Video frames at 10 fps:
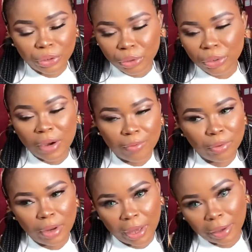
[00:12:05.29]
So you have to
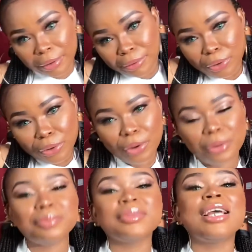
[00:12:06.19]
like, you
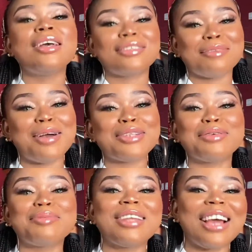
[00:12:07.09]
know, so I'm back to
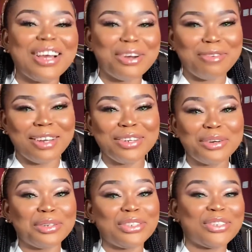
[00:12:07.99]
being like overly
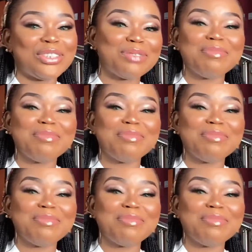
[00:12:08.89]
cautious.